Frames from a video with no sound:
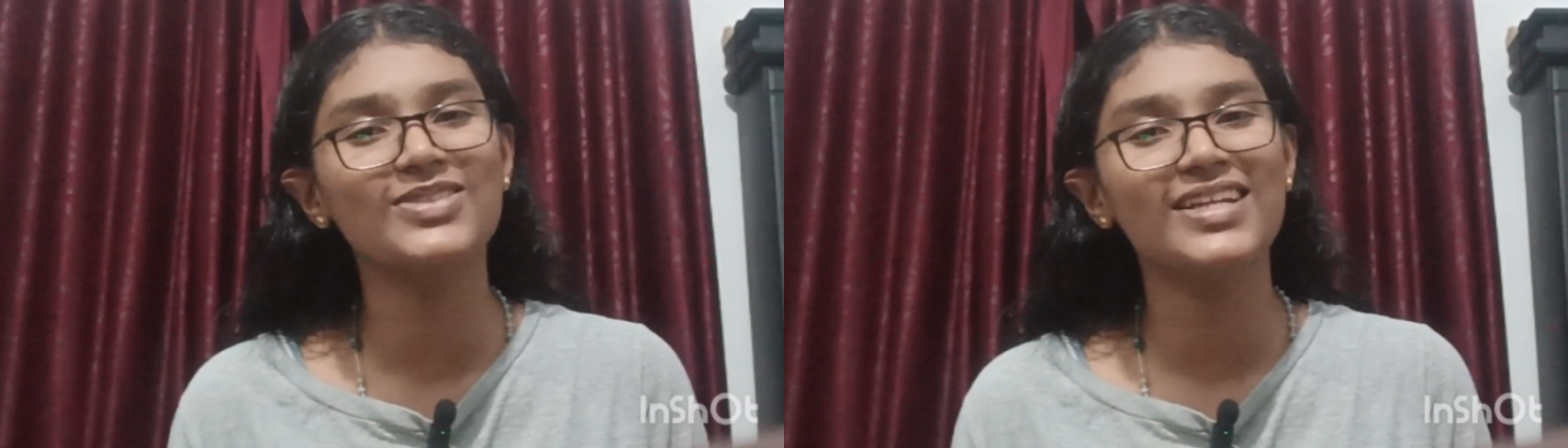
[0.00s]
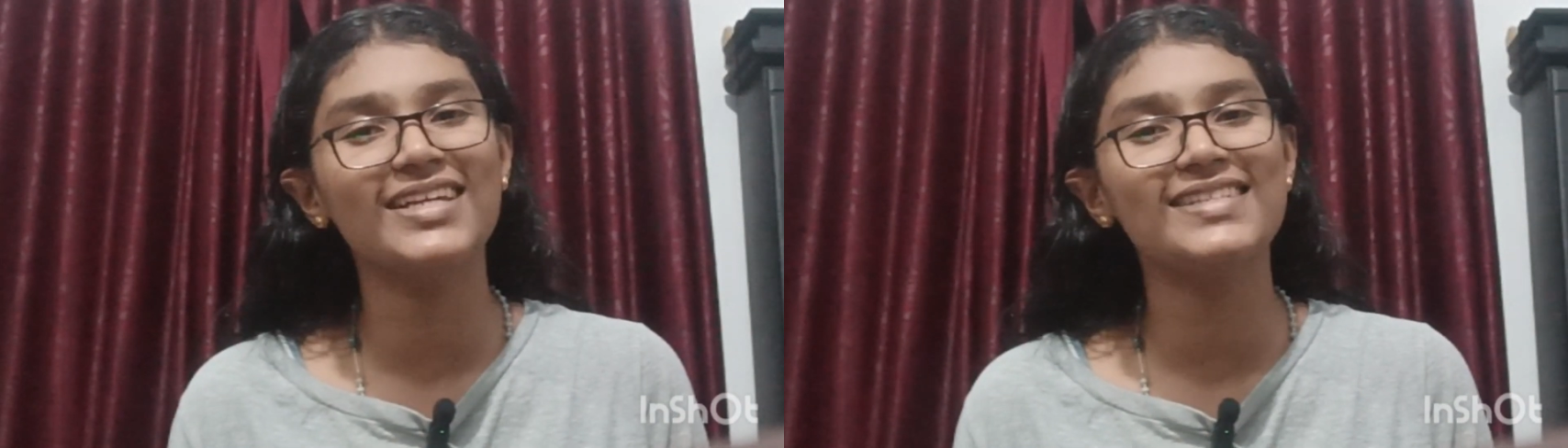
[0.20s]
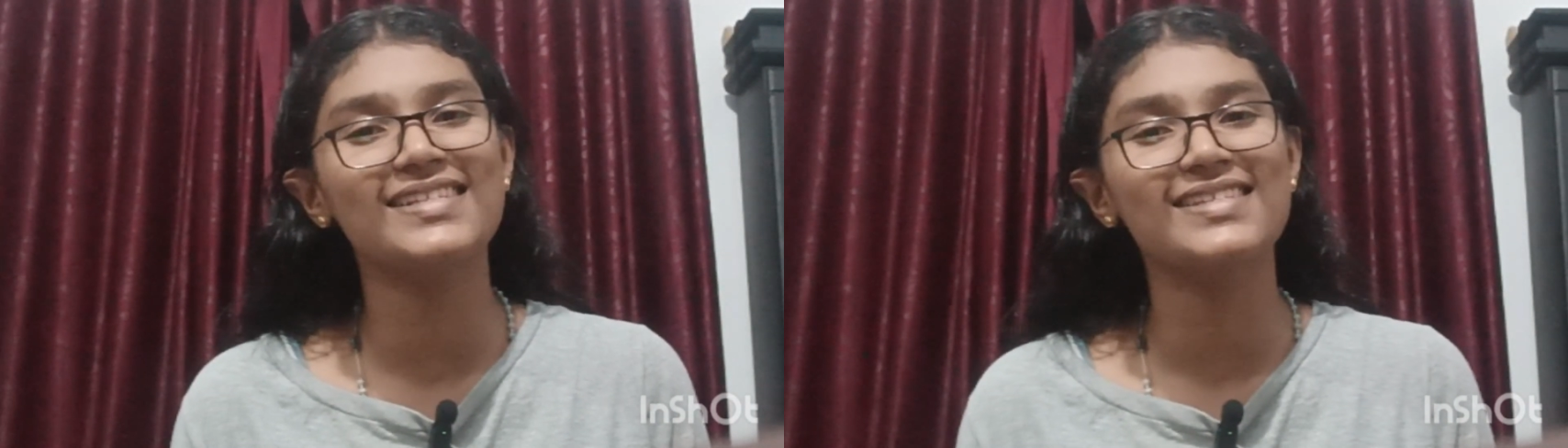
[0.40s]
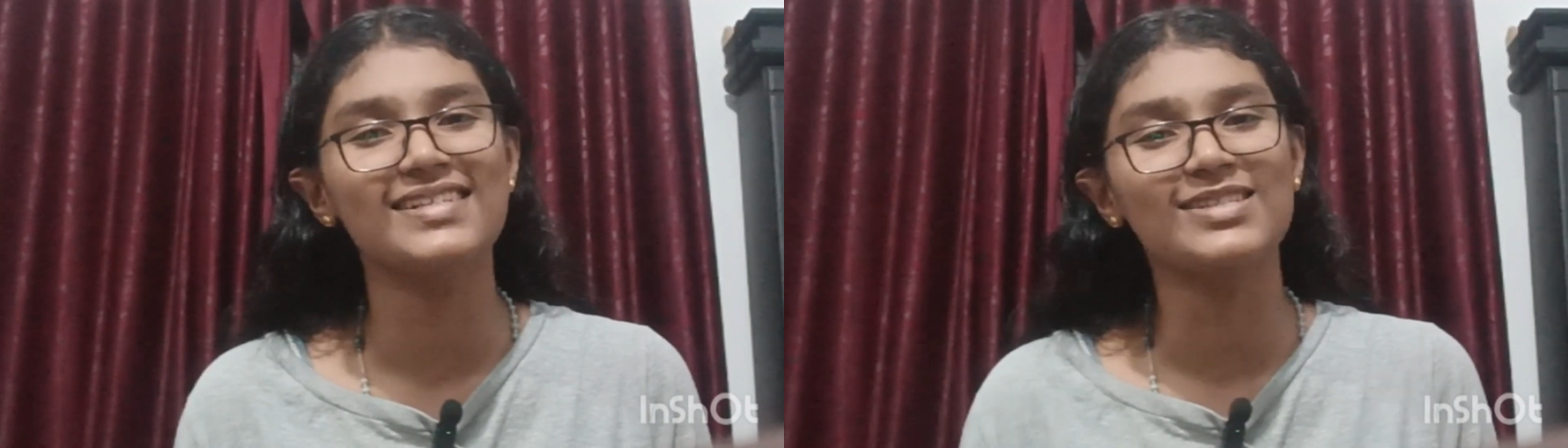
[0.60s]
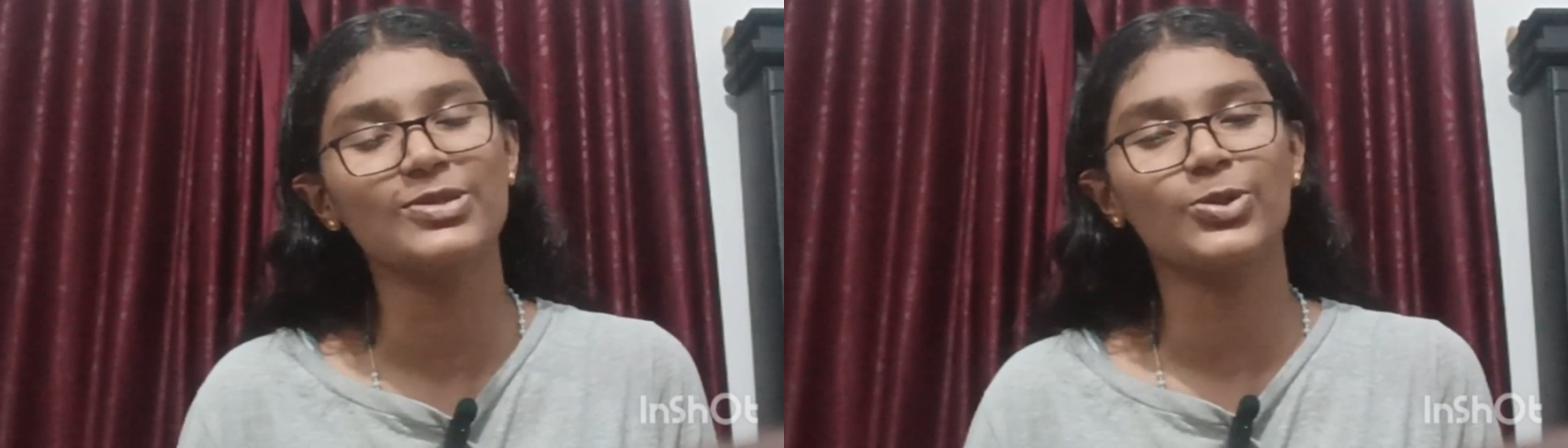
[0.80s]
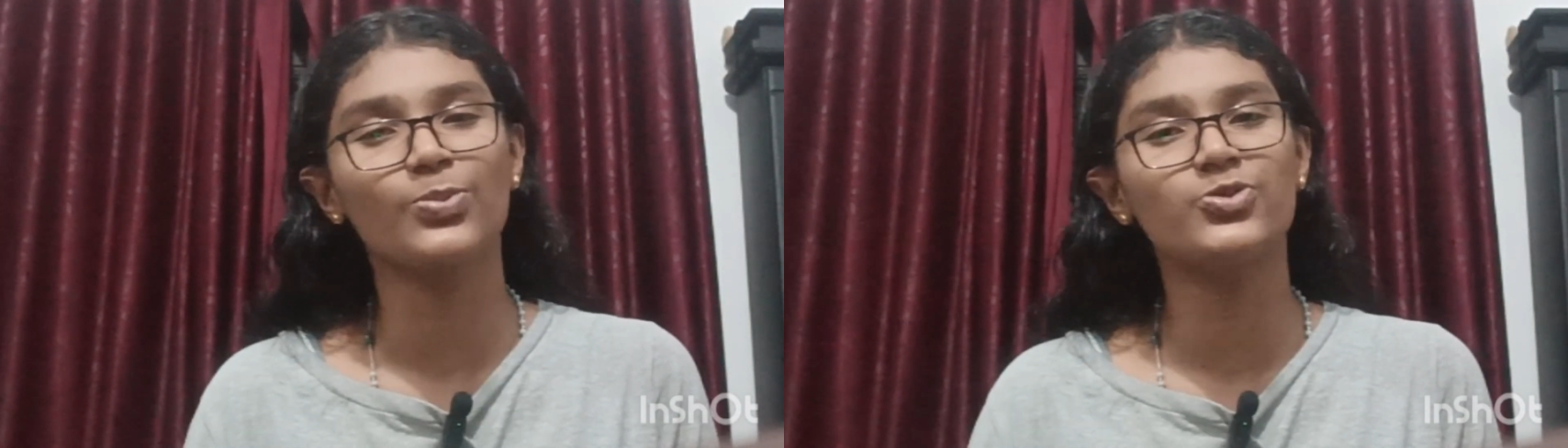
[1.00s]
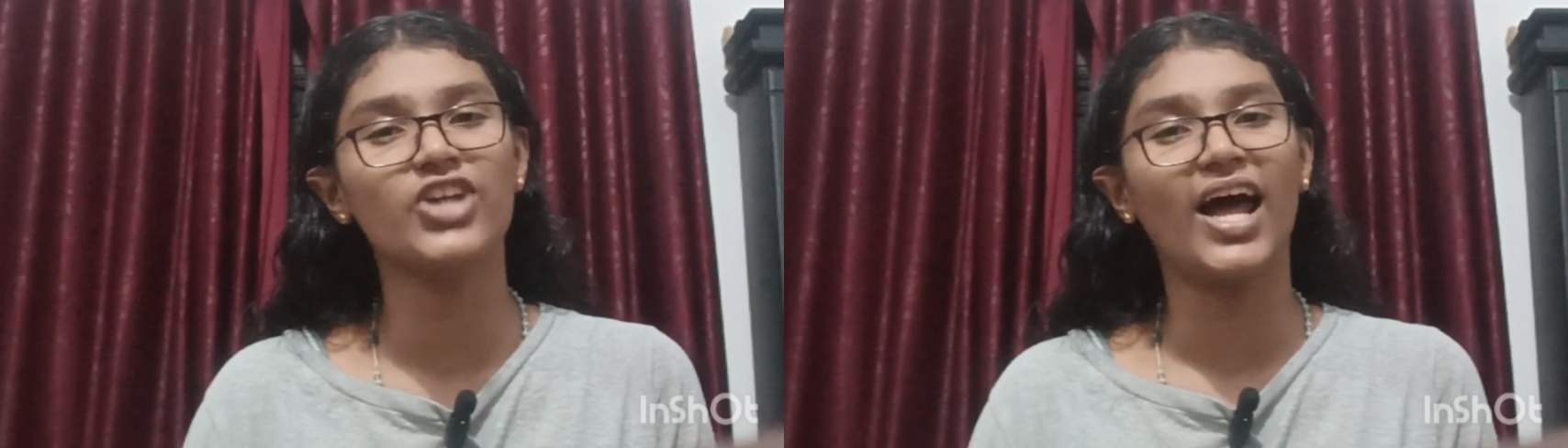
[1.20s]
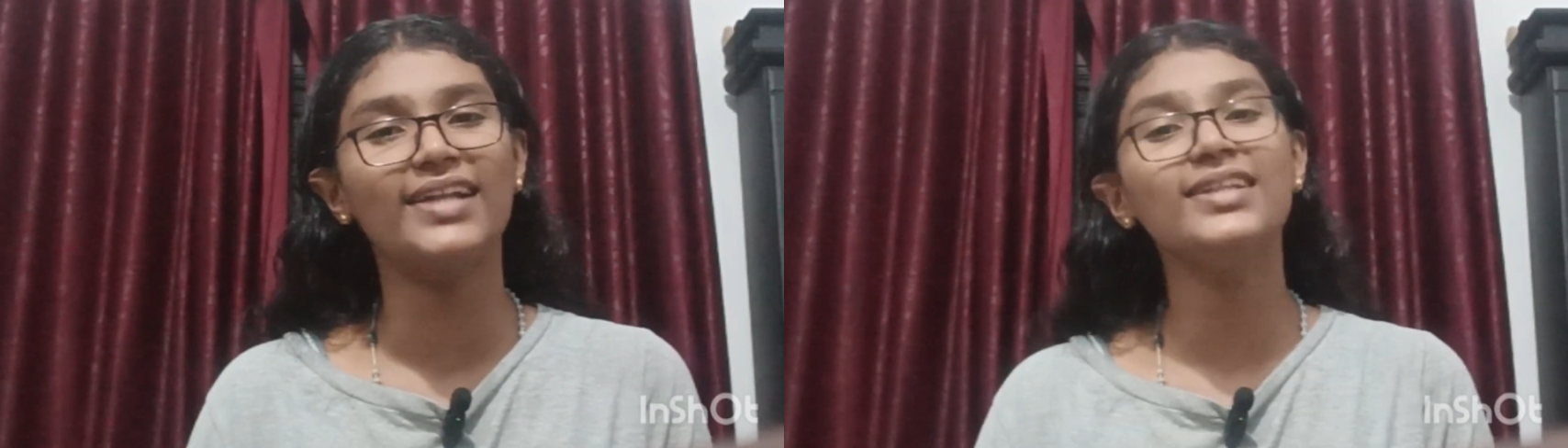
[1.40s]
to Nelly Sisters YouTube
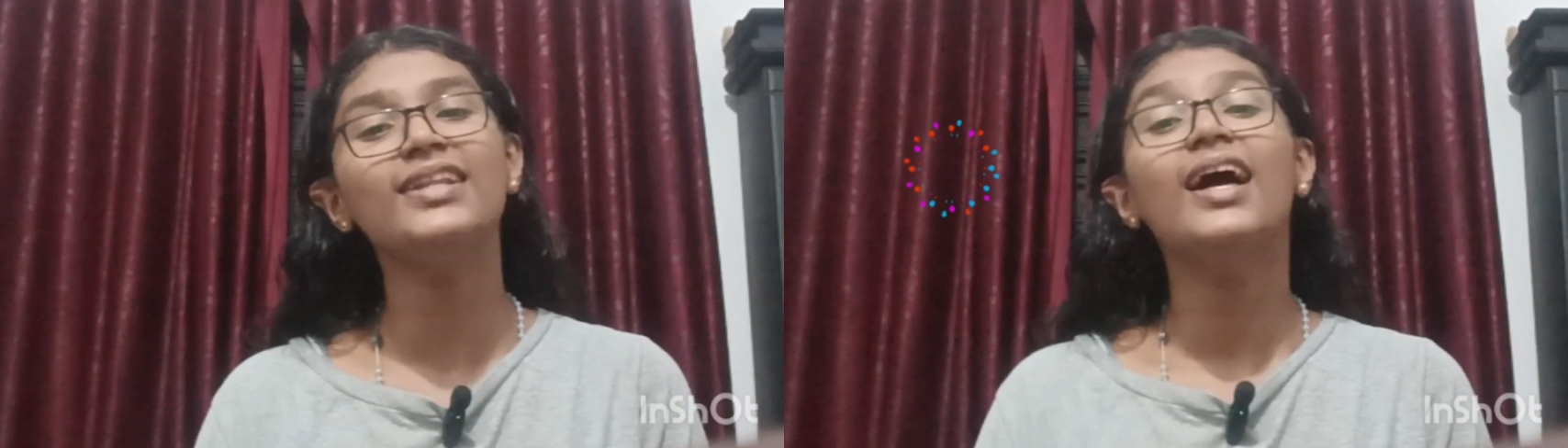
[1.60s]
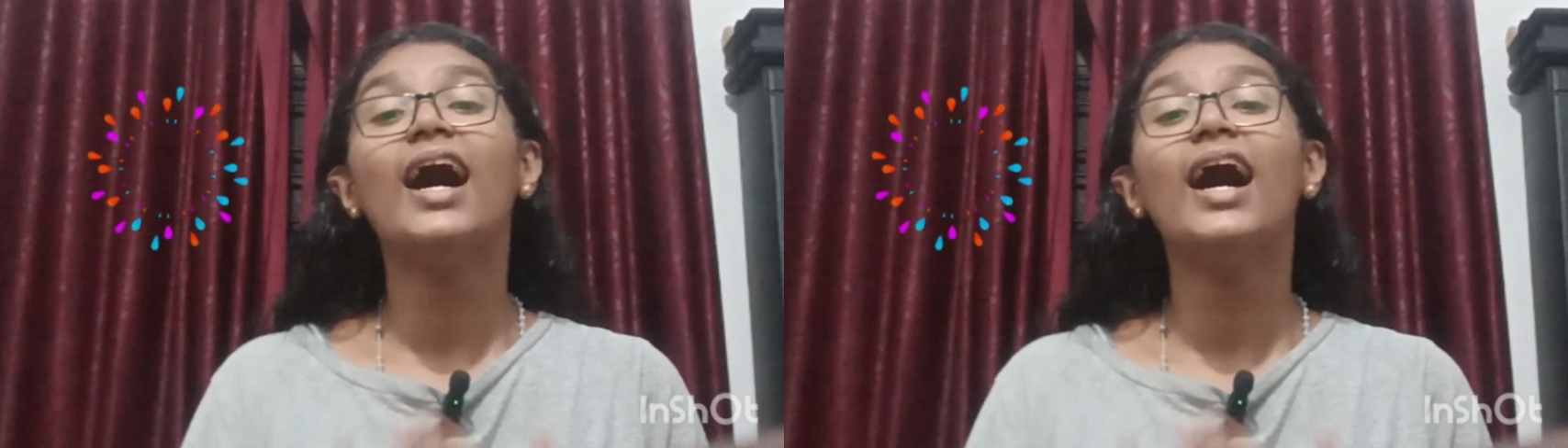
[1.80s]
channel.